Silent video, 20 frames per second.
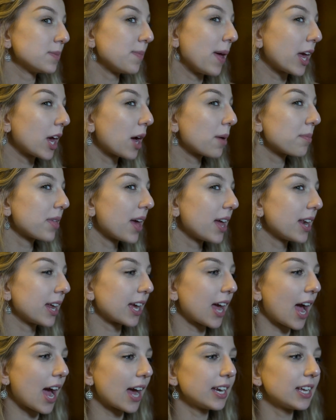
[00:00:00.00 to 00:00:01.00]
makeup, then it
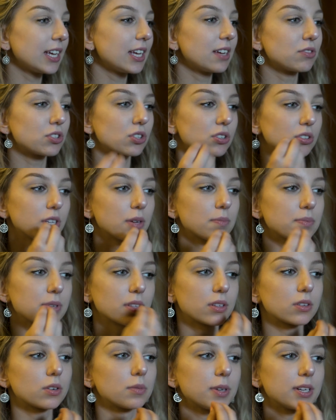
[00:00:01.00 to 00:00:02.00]
kind of gives your lips a
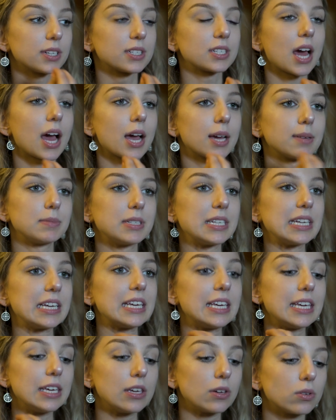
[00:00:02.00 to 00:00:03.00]
little bit of time to
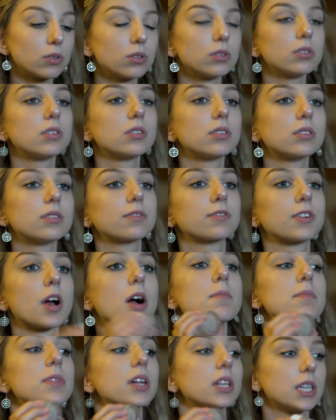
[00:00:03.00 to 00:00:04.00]
heal
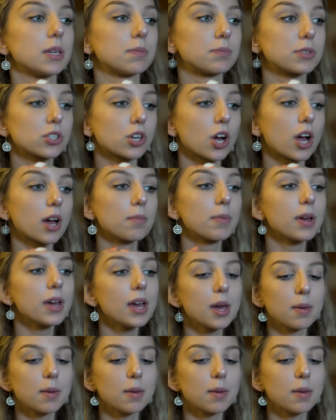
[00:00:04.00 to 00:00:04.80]
from the lip scrub,